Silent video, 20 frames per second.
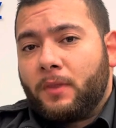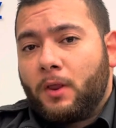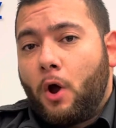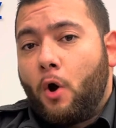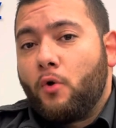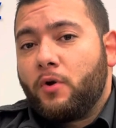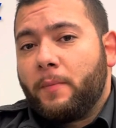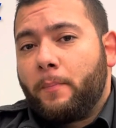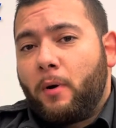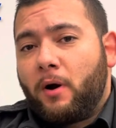
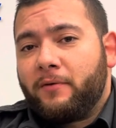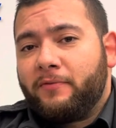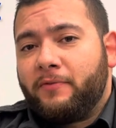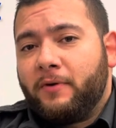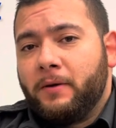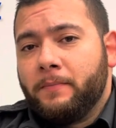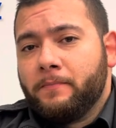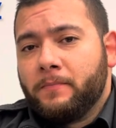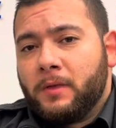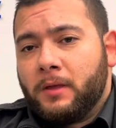Eau de
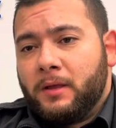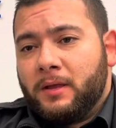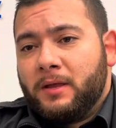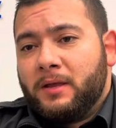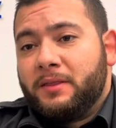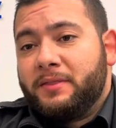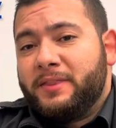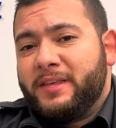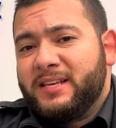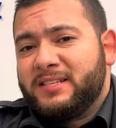Parfum.
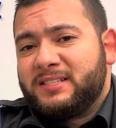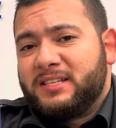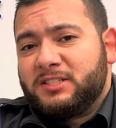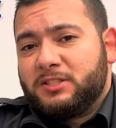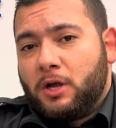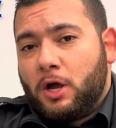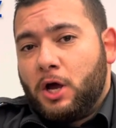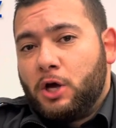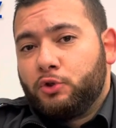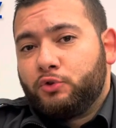This is
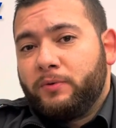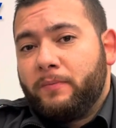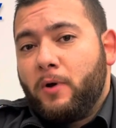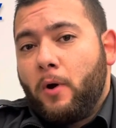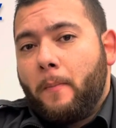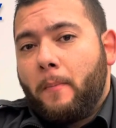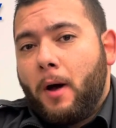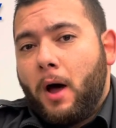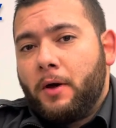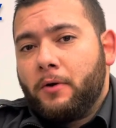the
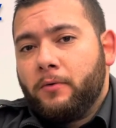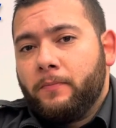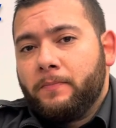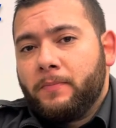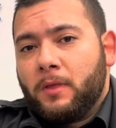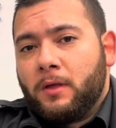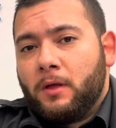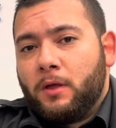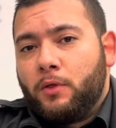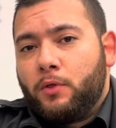100ml bottle.
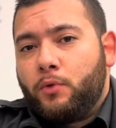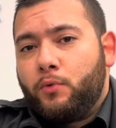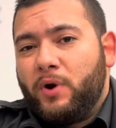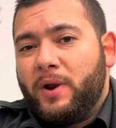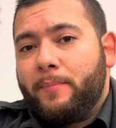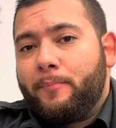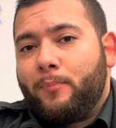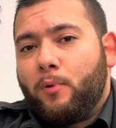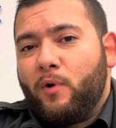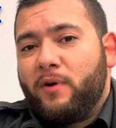
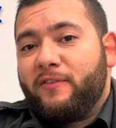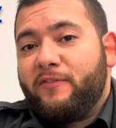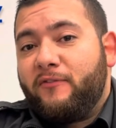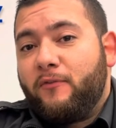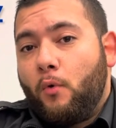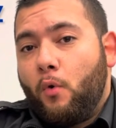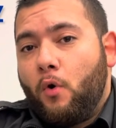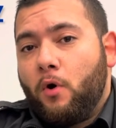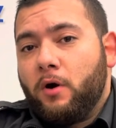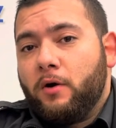
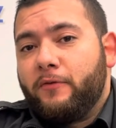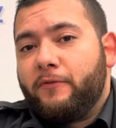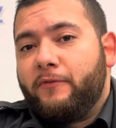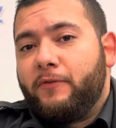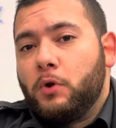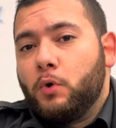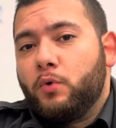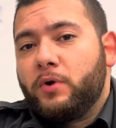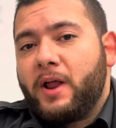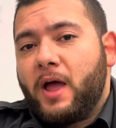3.4
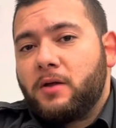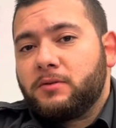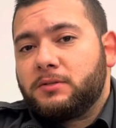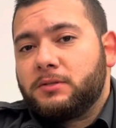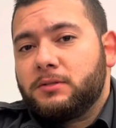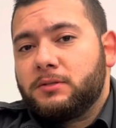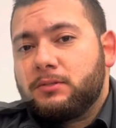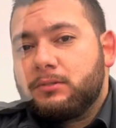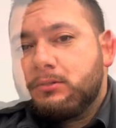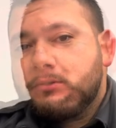fluid
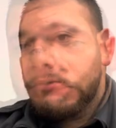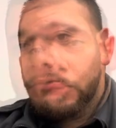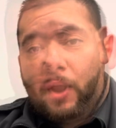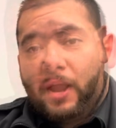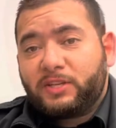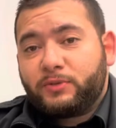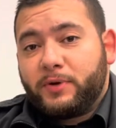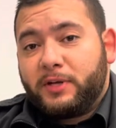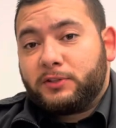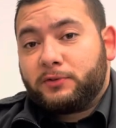ounces. So the
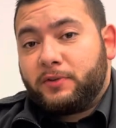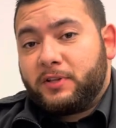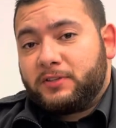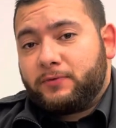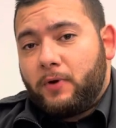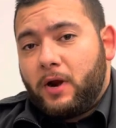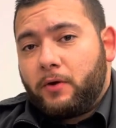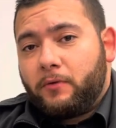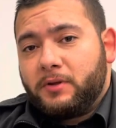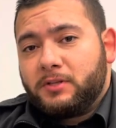price range for this
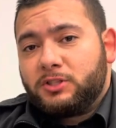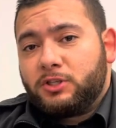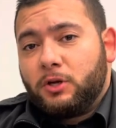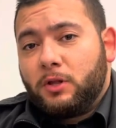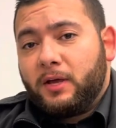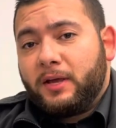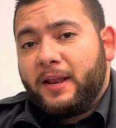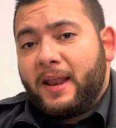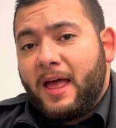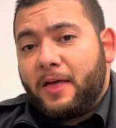fragrance, you're
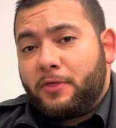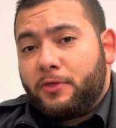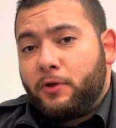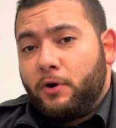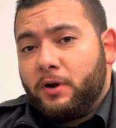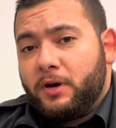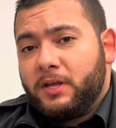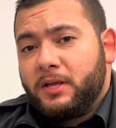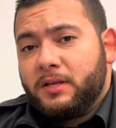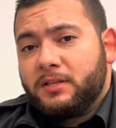looking at
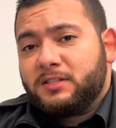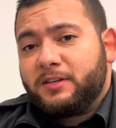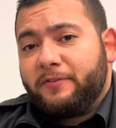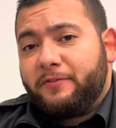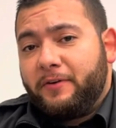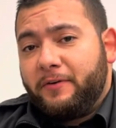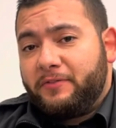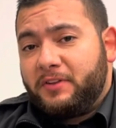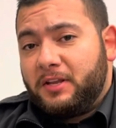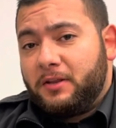$30 to
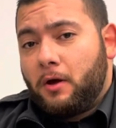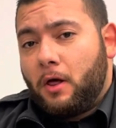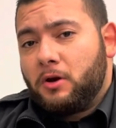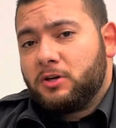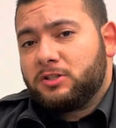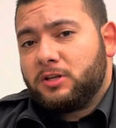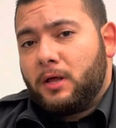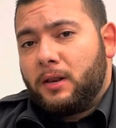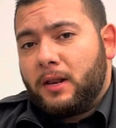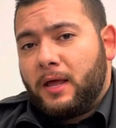
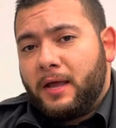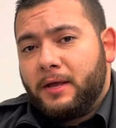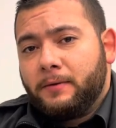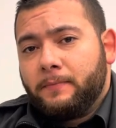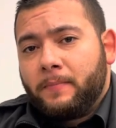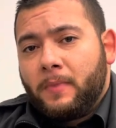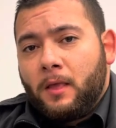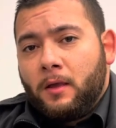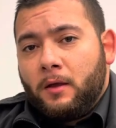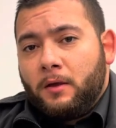$50 online.
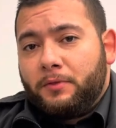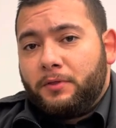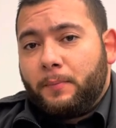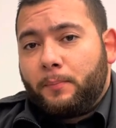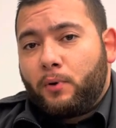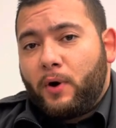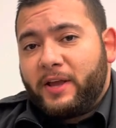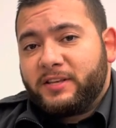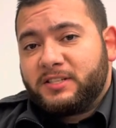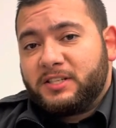The
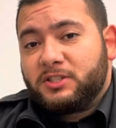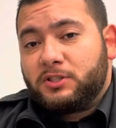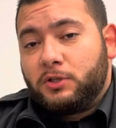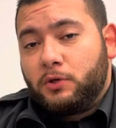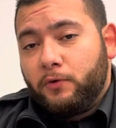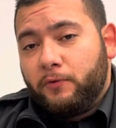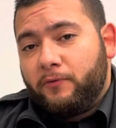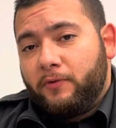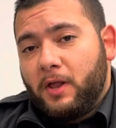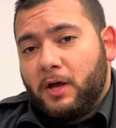prices
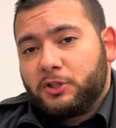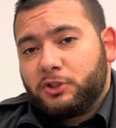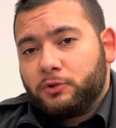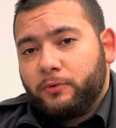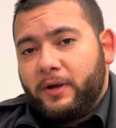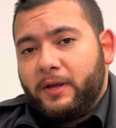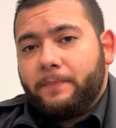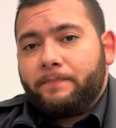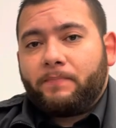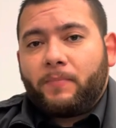do
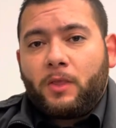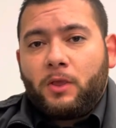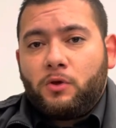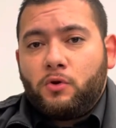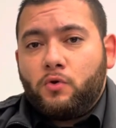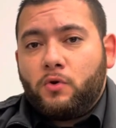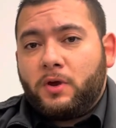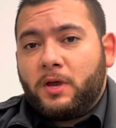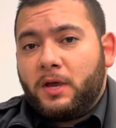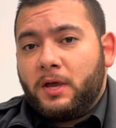fluctuate.
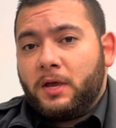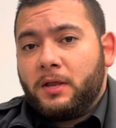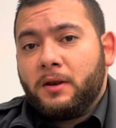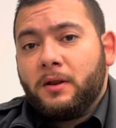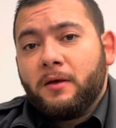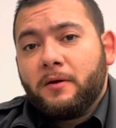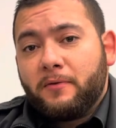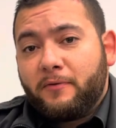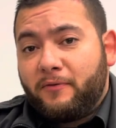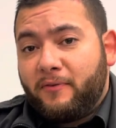You
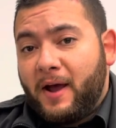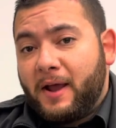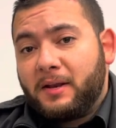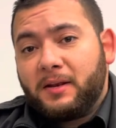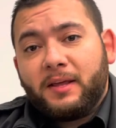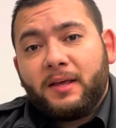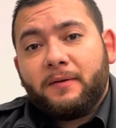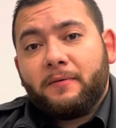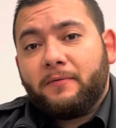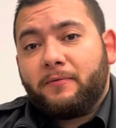can
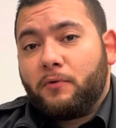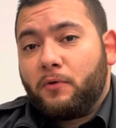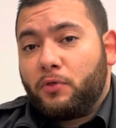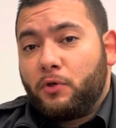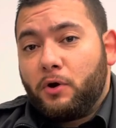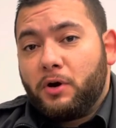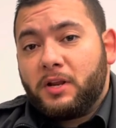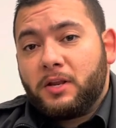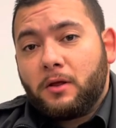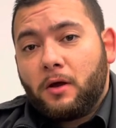find it for
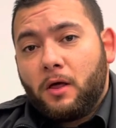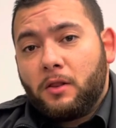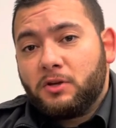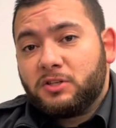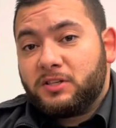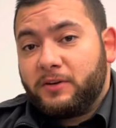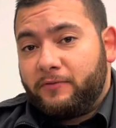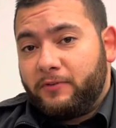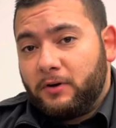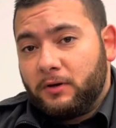
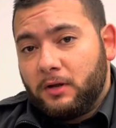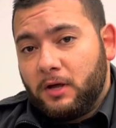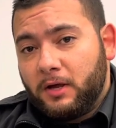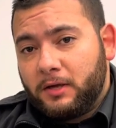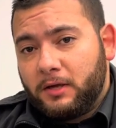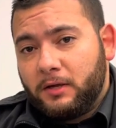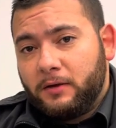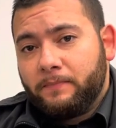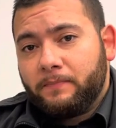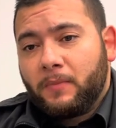$30 if you're
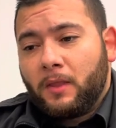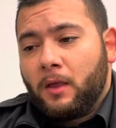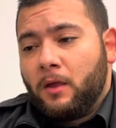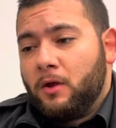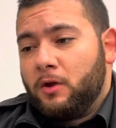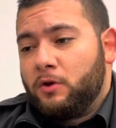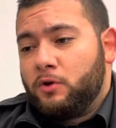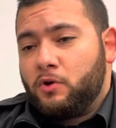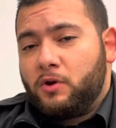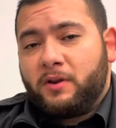lucky.
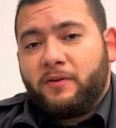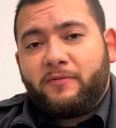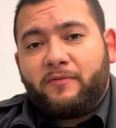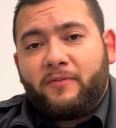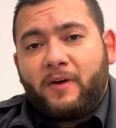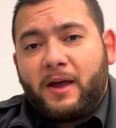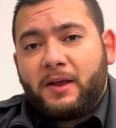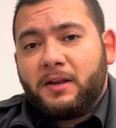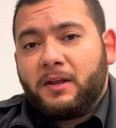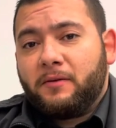You can
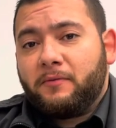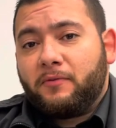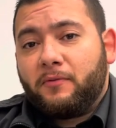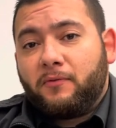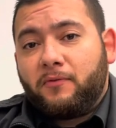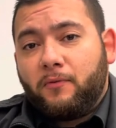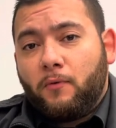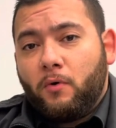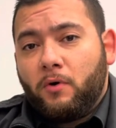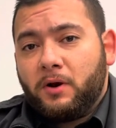find it for
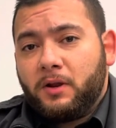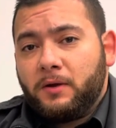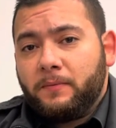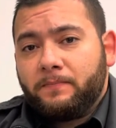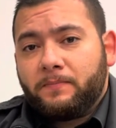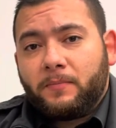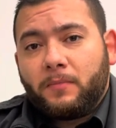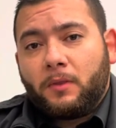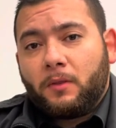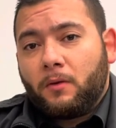$40,
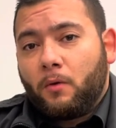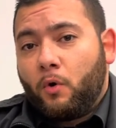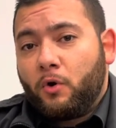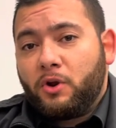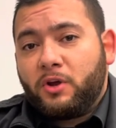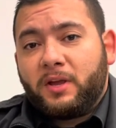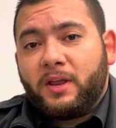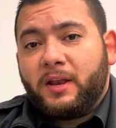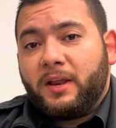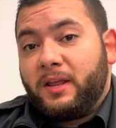or you
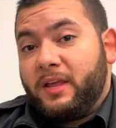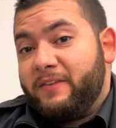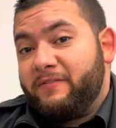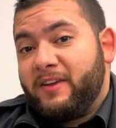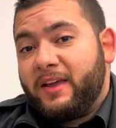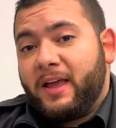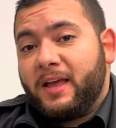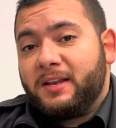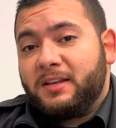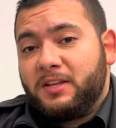can even
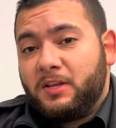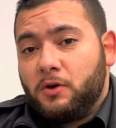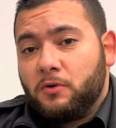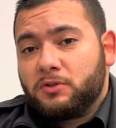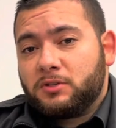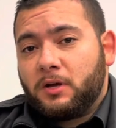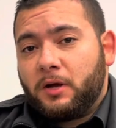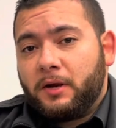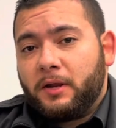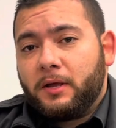get deals
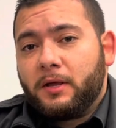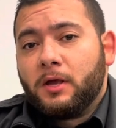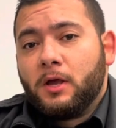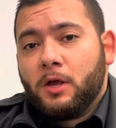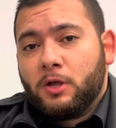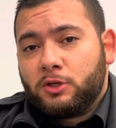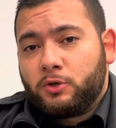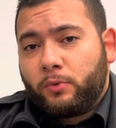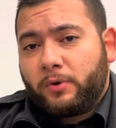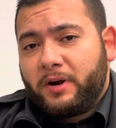on it.
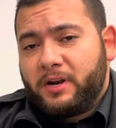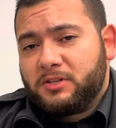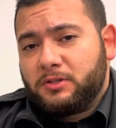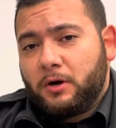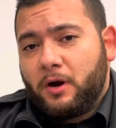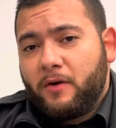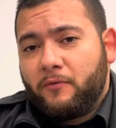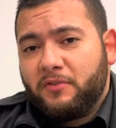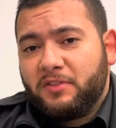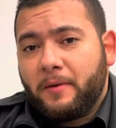So we're gonna
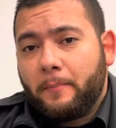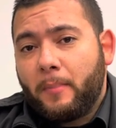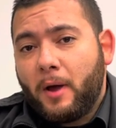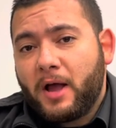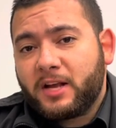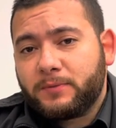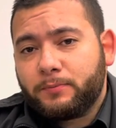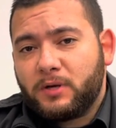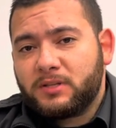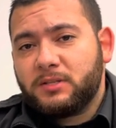start off with the
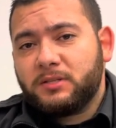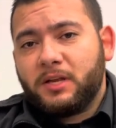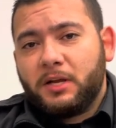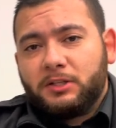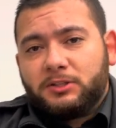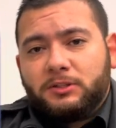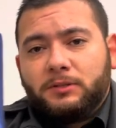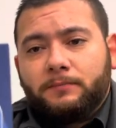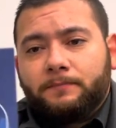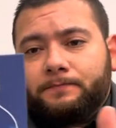box
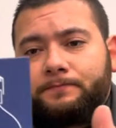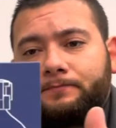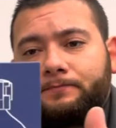presentation.